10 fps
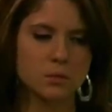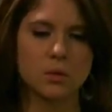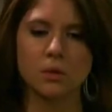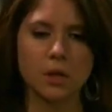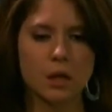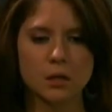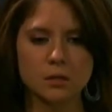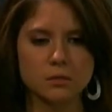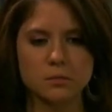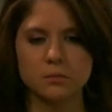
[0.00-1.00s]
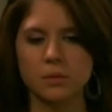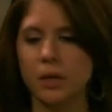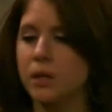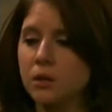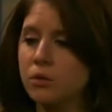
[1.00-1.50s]
Well, I
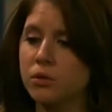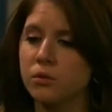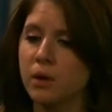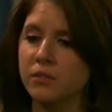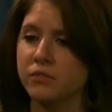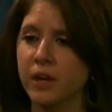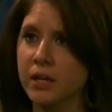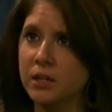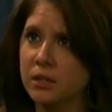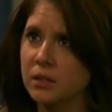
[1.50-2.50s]
didn't know you knew how to fight